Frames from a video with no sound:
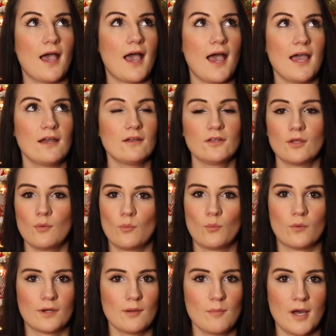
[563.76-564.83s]
I don't know
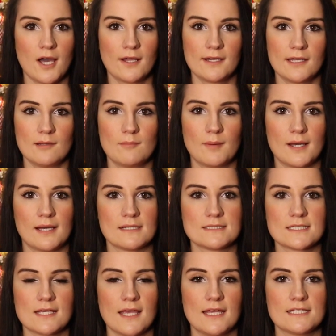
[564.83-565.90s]
what about it, but
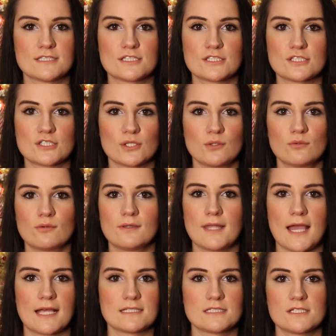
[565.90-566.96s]
it's so
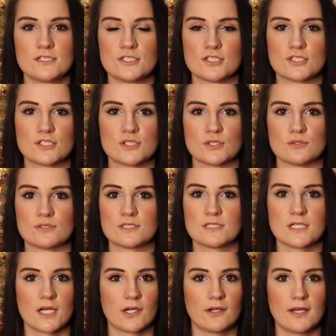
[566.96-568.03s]
relaxing just to
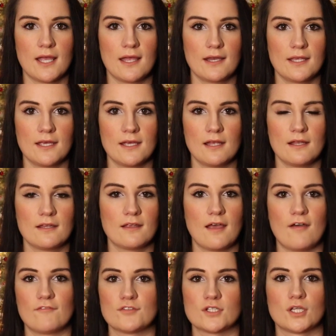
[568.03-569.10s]
stare at it
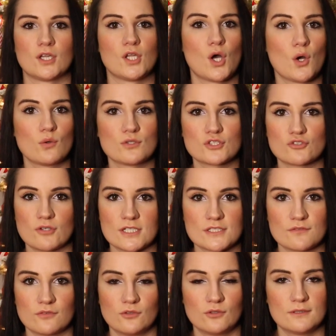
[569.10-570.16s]
after a long
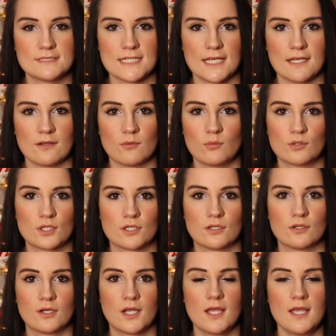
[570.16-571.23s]
stressful day at
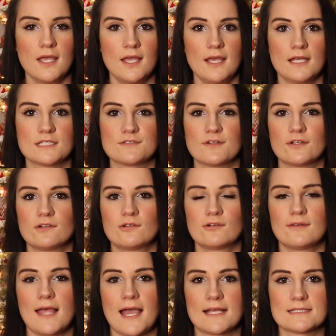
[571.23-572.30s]
work. It's very
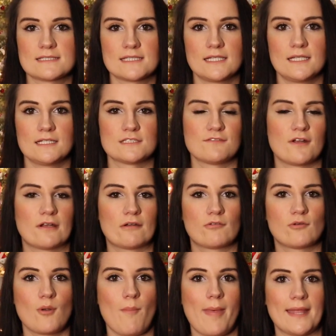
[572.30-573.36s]
relaxing, it's very
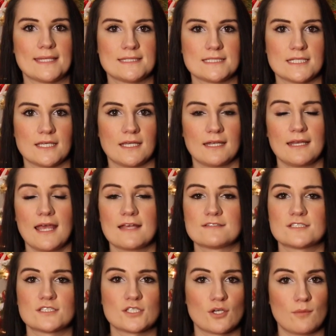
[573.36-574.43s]
romantic, and it
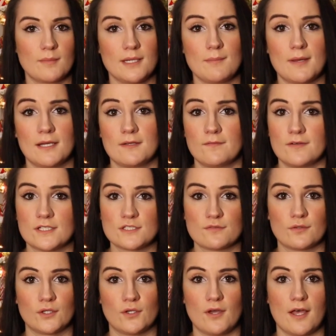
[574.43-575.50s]
has so many benefits
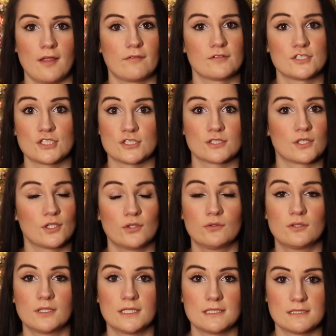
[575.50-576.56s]
for your health. Just
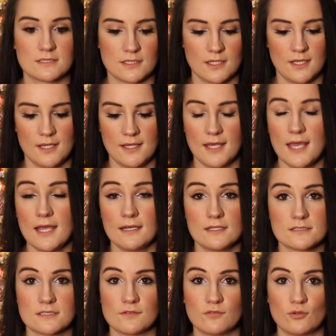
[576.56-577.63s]
Google it. And
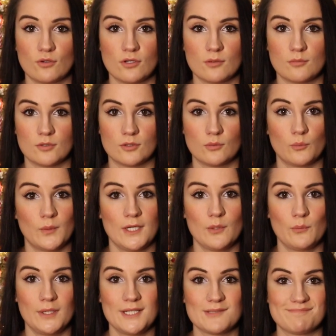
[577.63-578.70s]
it's affordable,
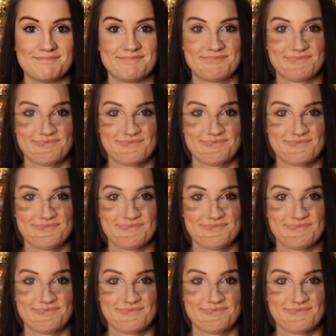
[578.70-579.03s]
win-win.